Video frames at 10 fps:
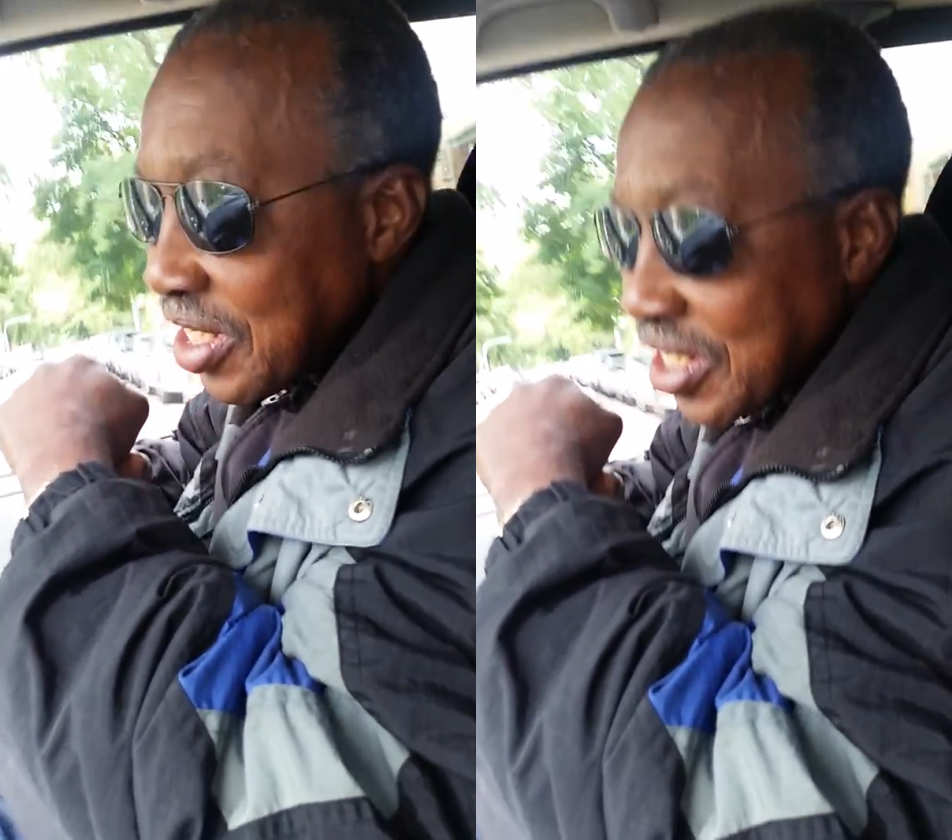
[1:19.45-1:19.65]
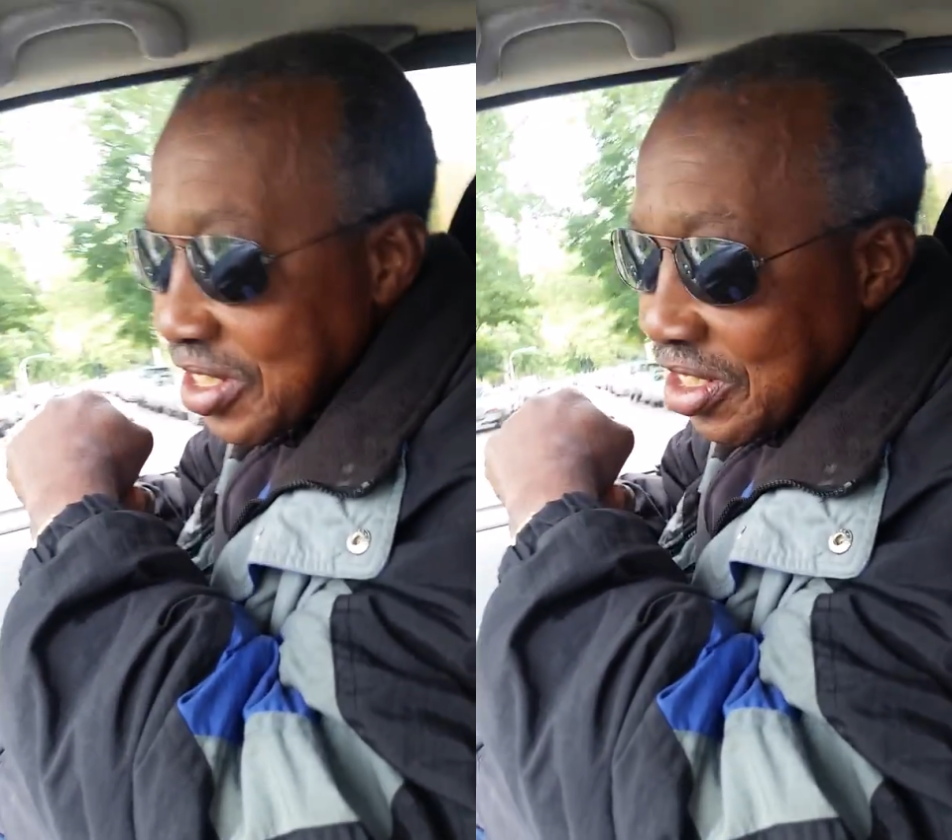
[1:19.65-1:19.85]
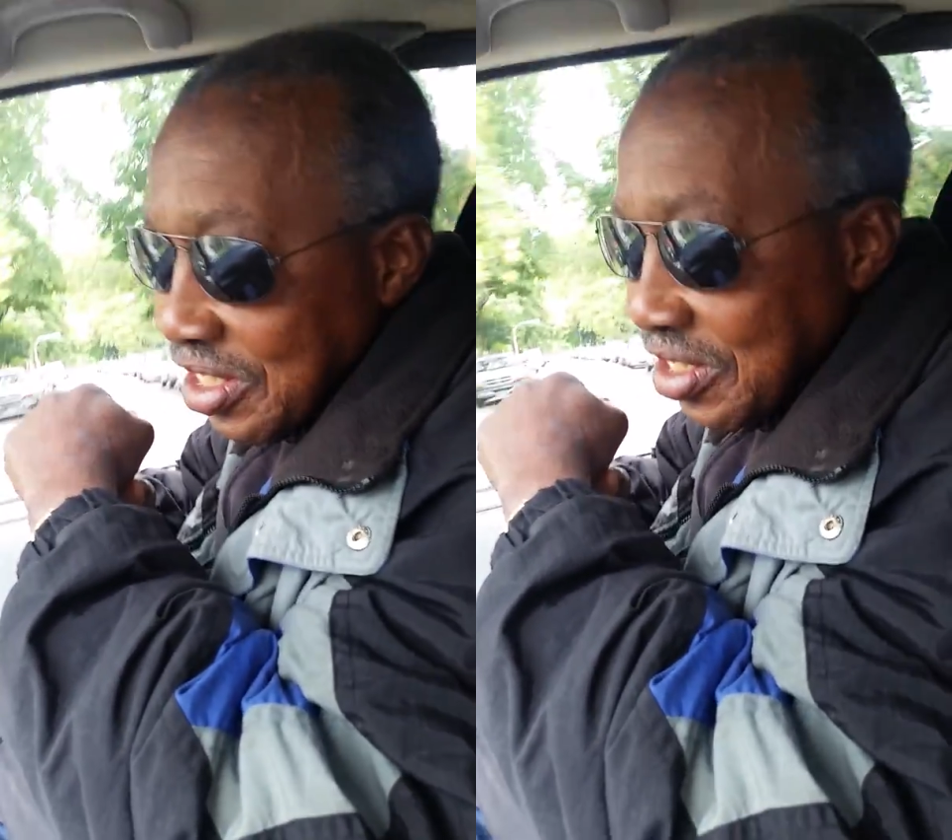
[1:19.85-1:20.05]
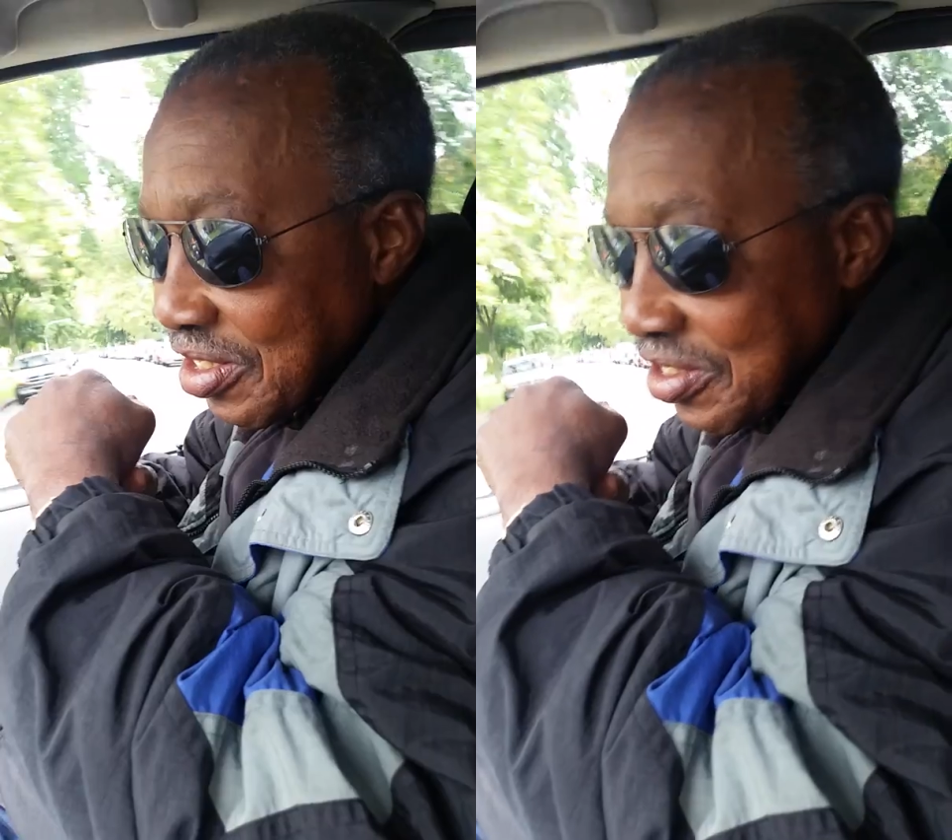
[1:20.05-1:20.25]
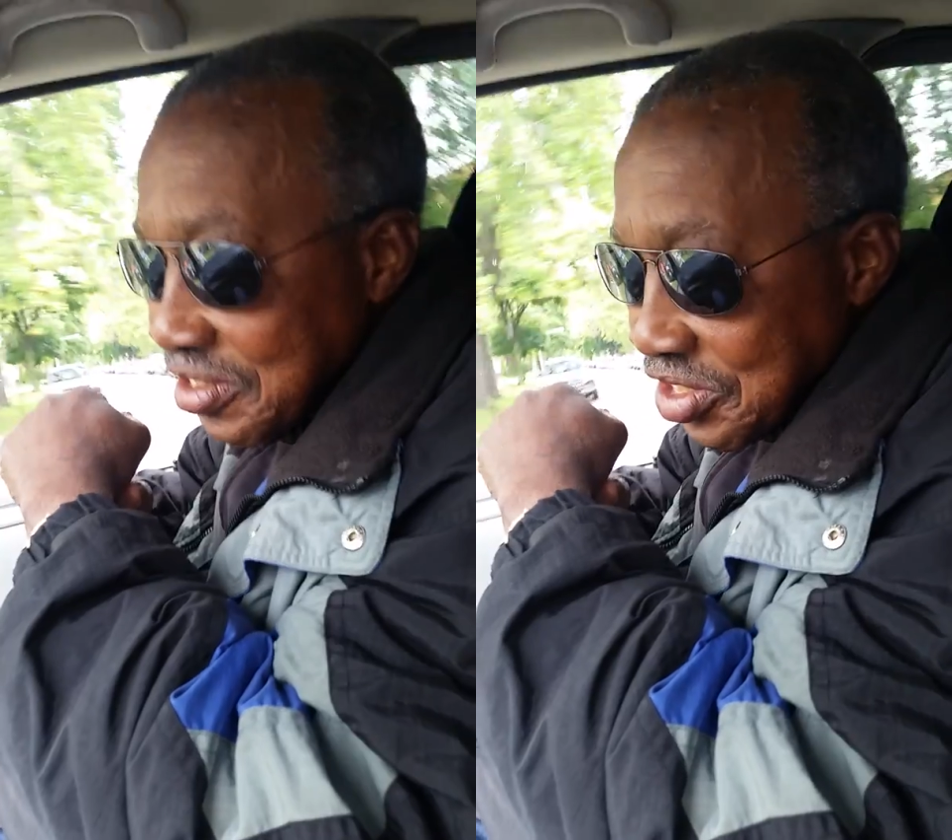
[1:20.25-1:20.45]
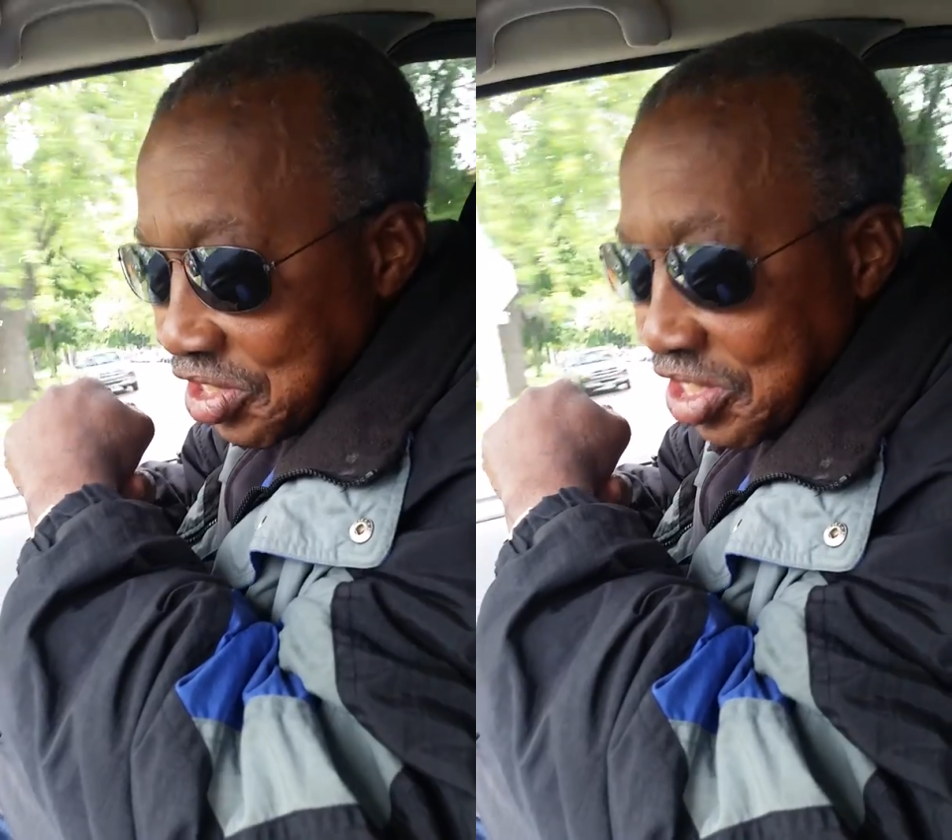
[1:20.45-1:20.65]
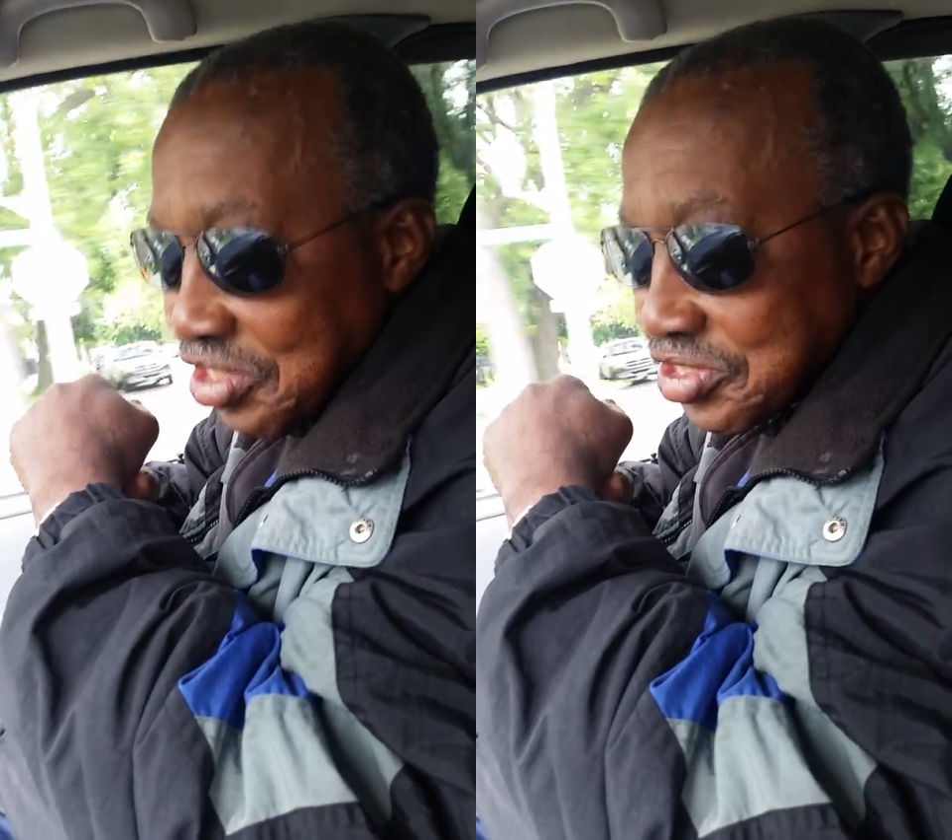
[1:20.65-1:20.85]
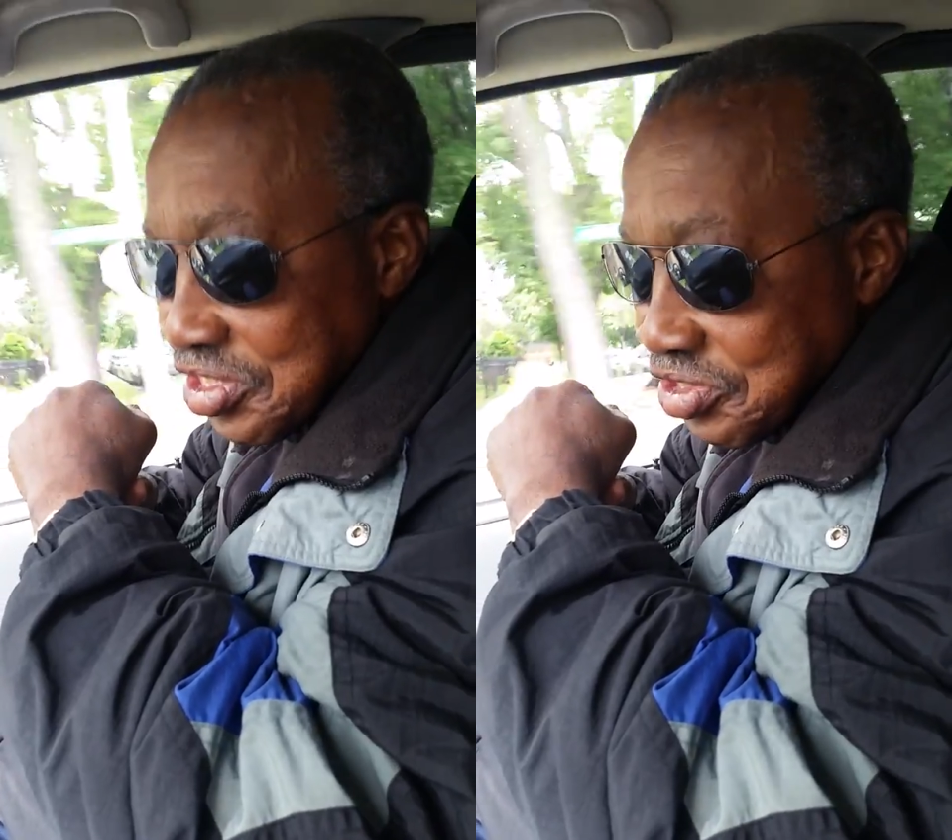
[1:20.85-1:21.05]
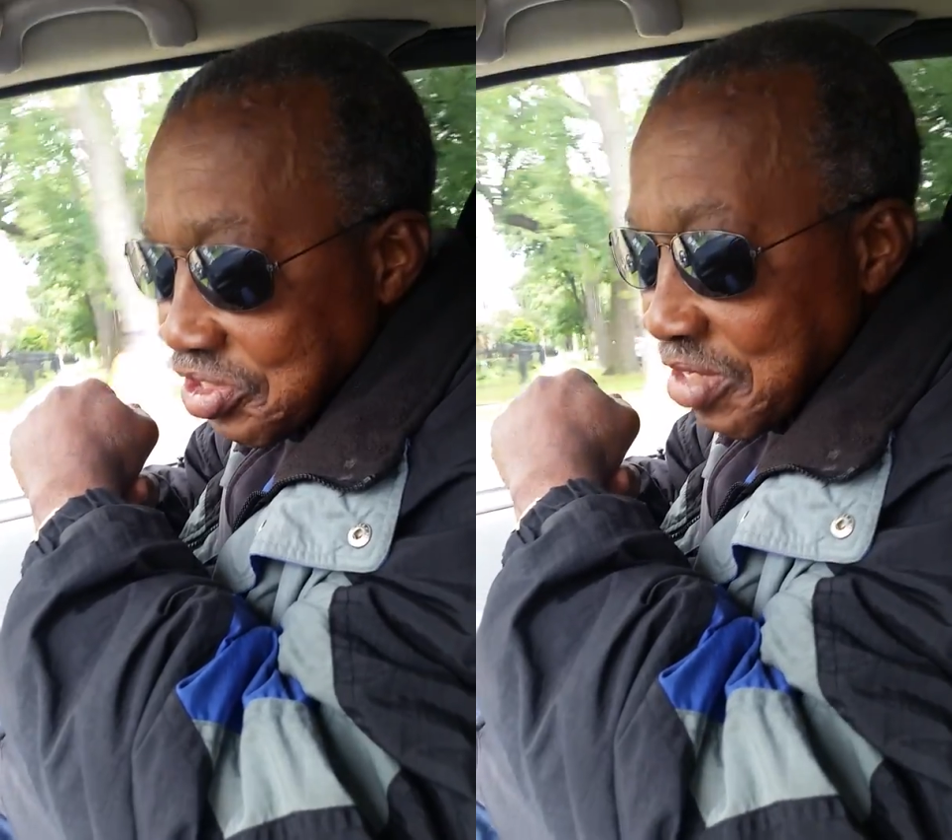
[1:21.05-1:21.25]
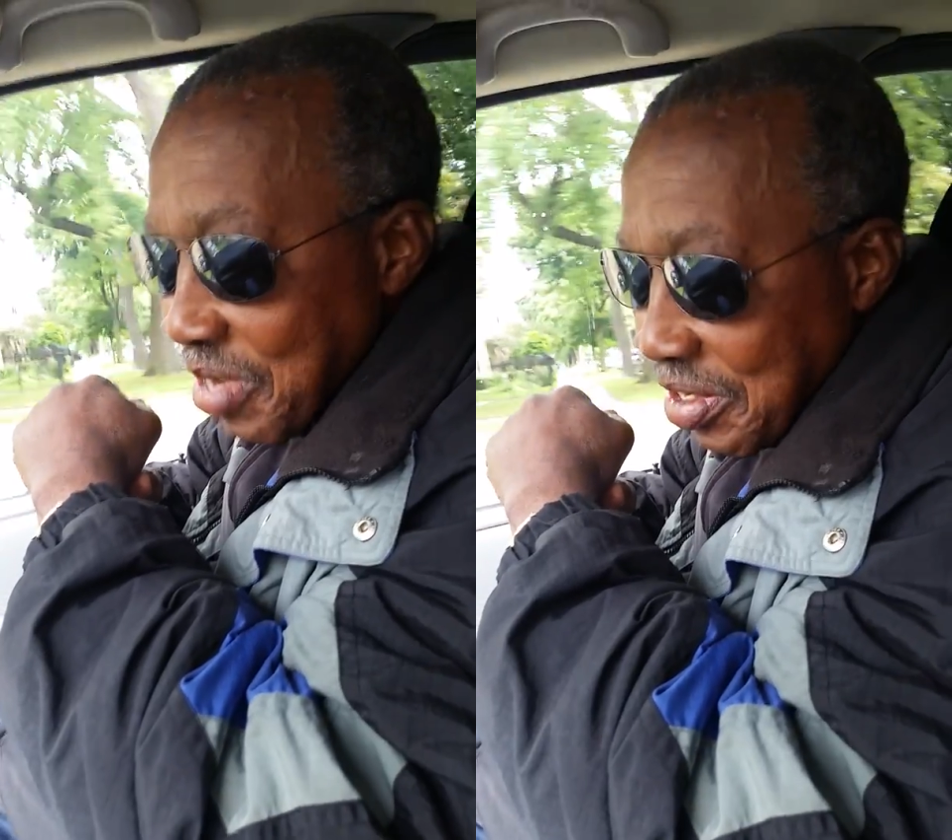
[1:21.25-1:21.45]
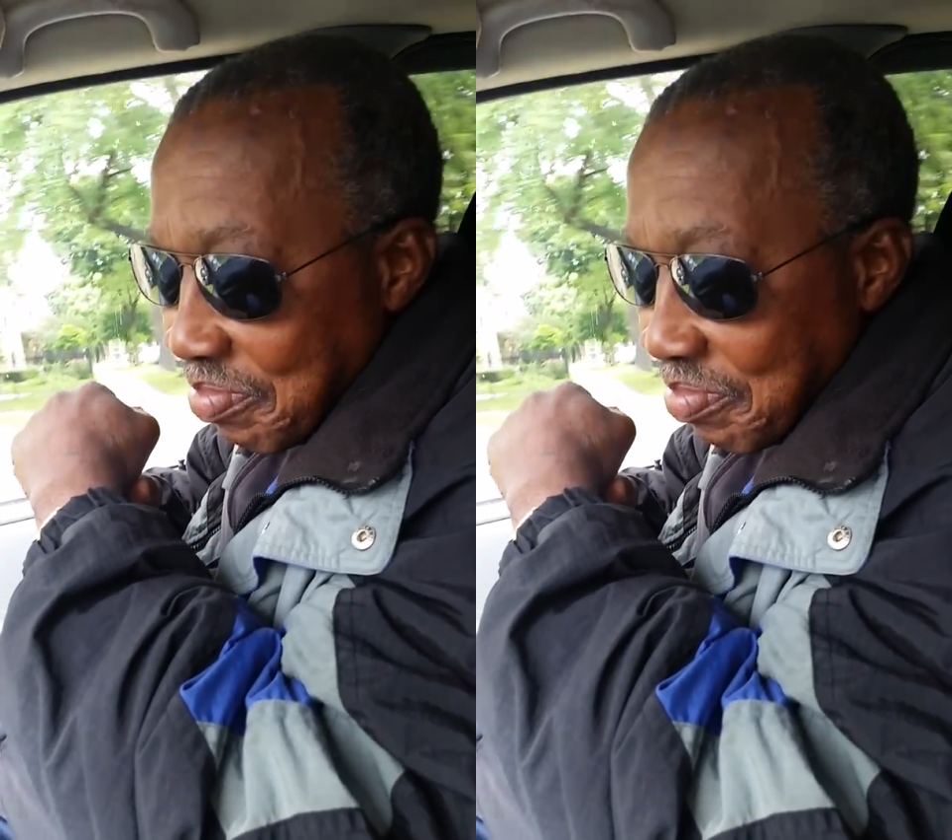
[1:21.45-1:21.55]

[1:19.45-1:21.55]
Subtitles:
And the years that took him out